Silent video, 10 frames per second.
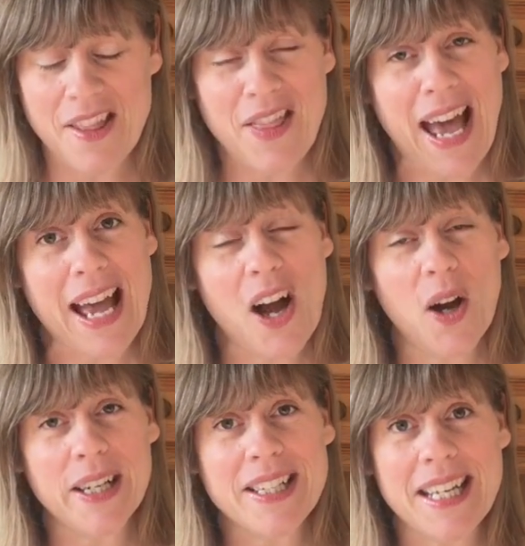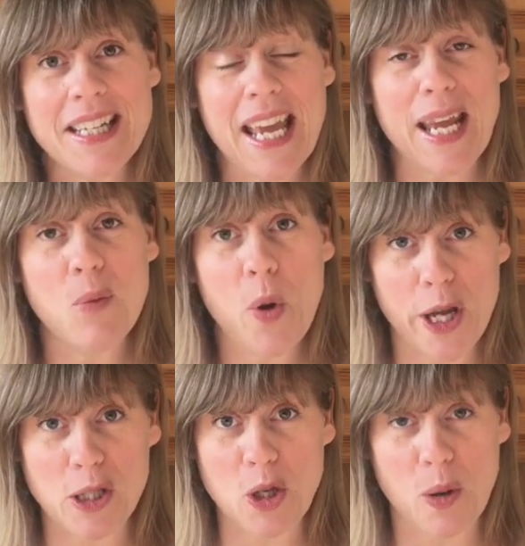that I did a
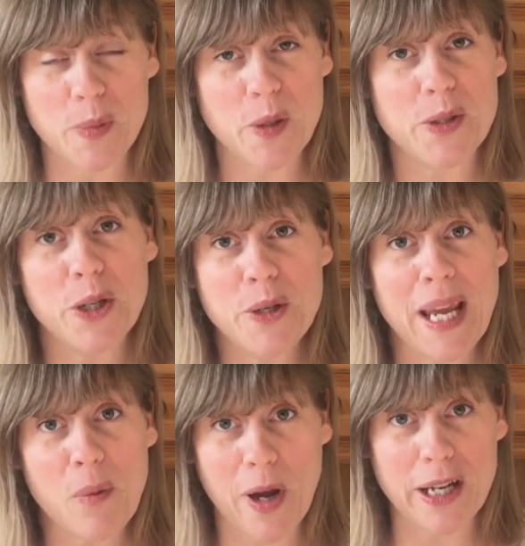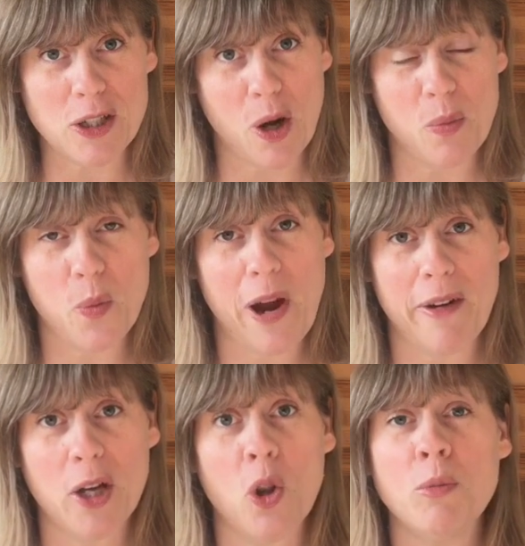workshop, so two day workshop where
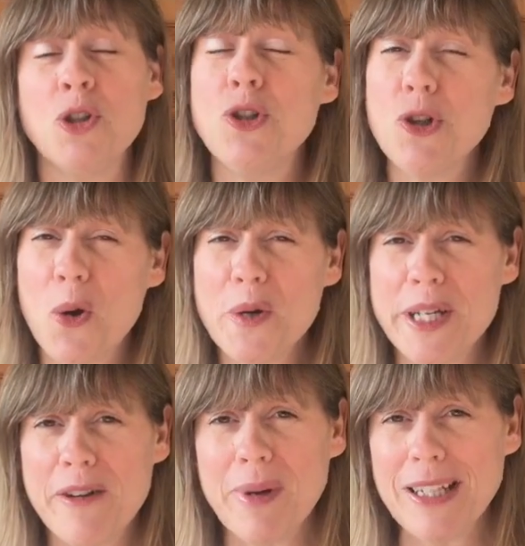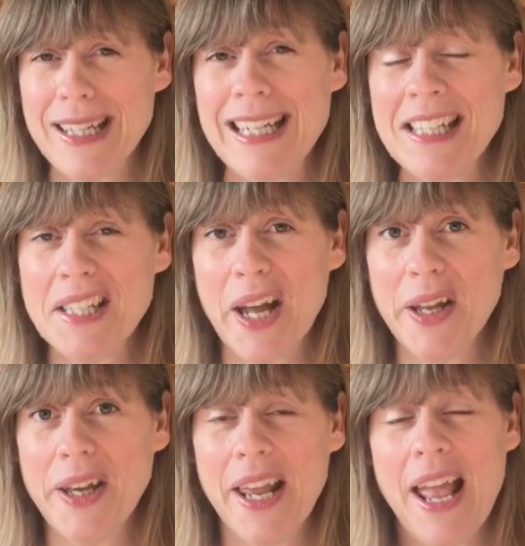I got the majority of my jeans
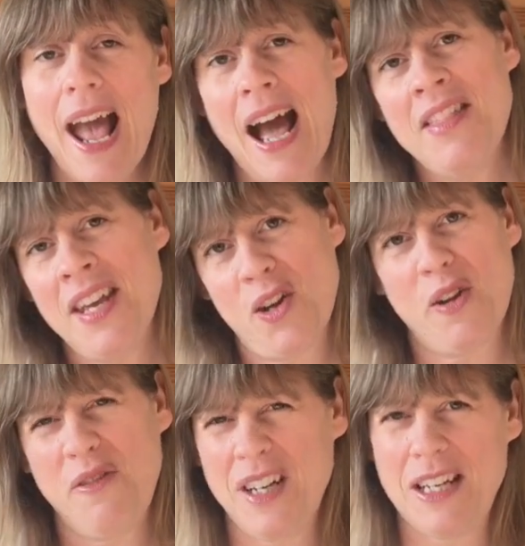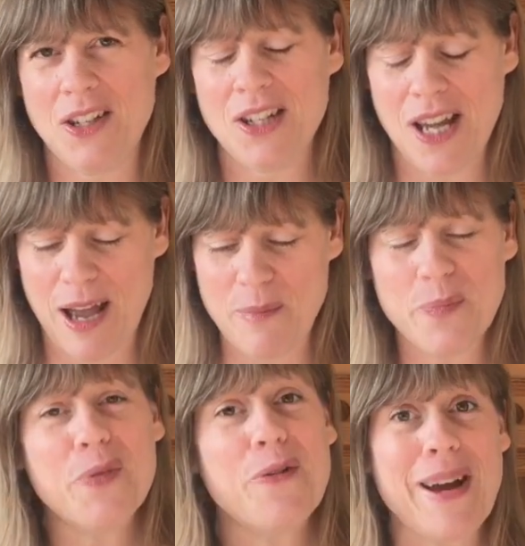done and then I finished
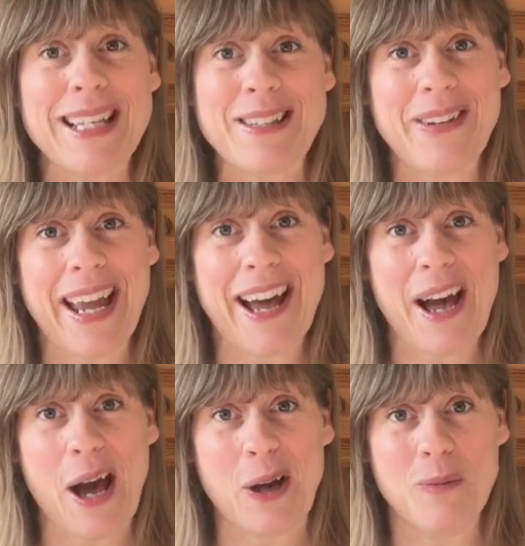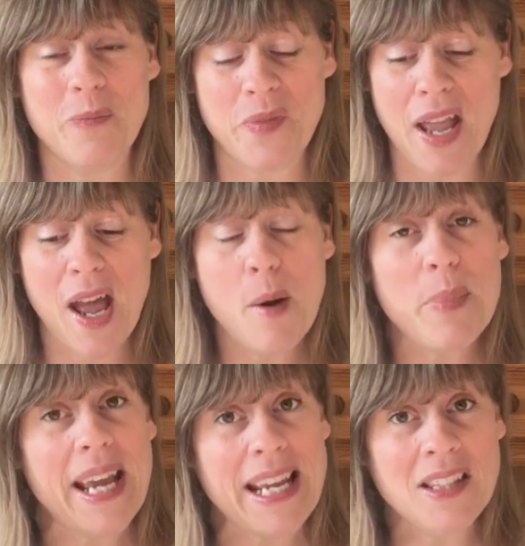um, the rest of it at home.
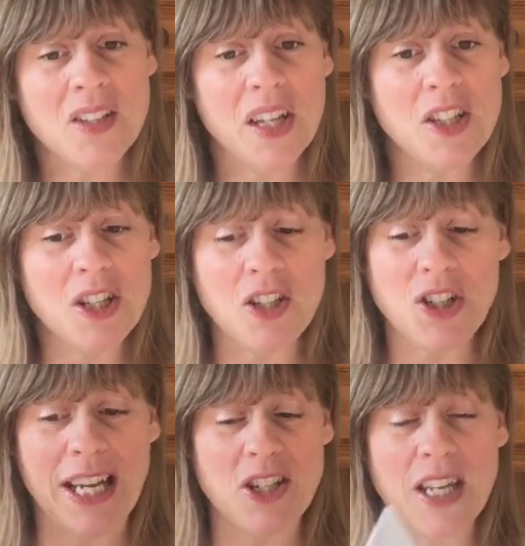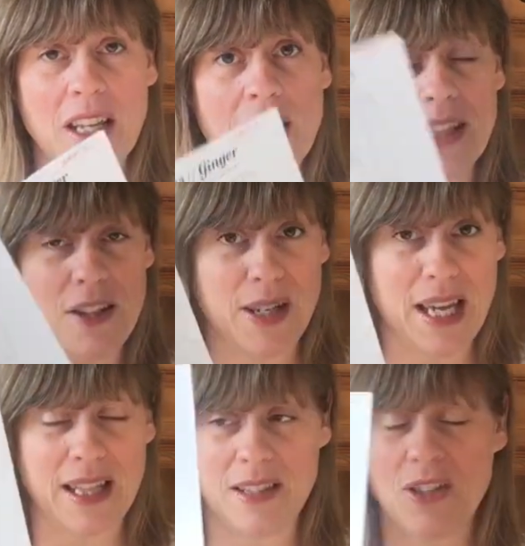But inside the Ginger Janes, you get, you
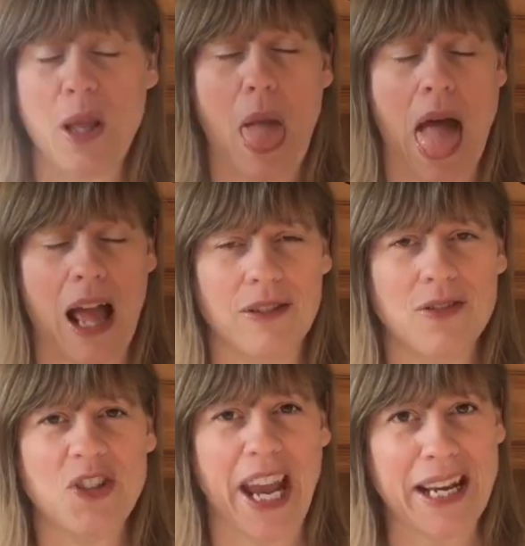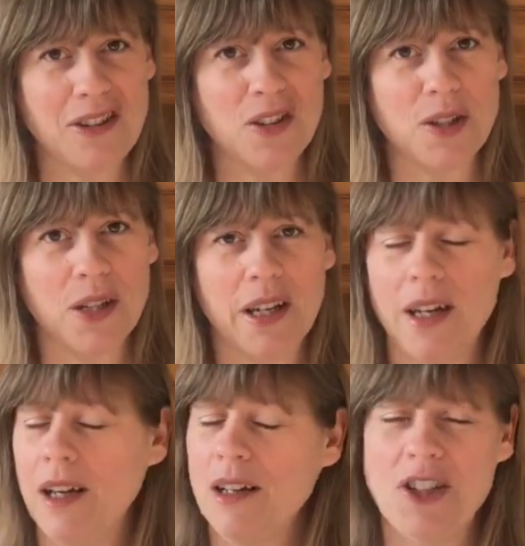get the yeah, Janes,
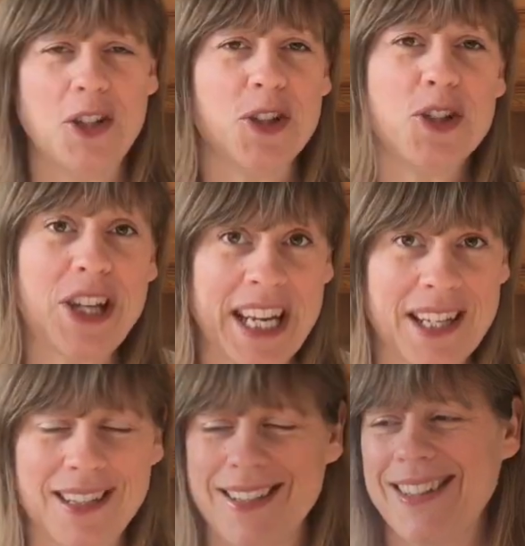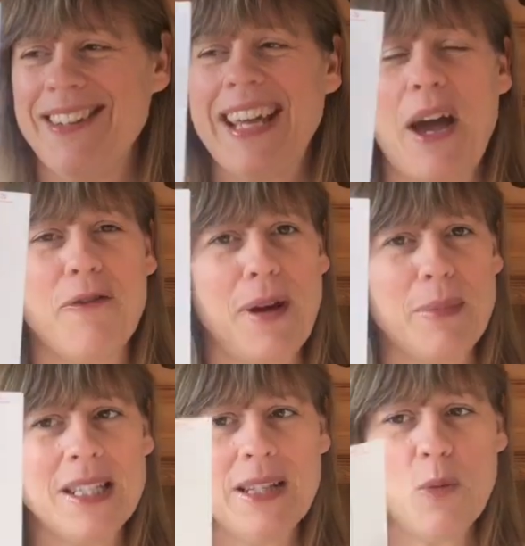Ginger Jeans. You get a
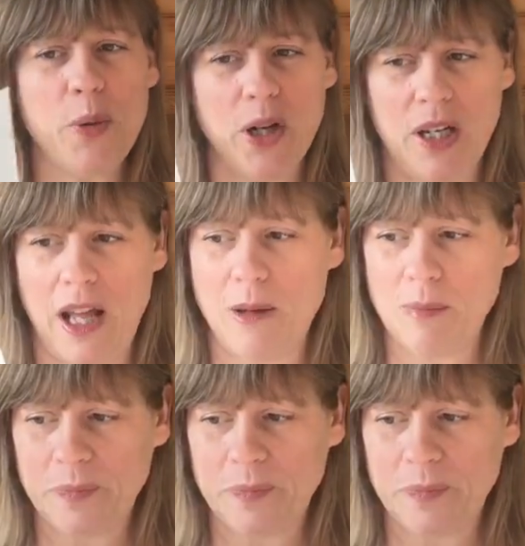fabulous little booklet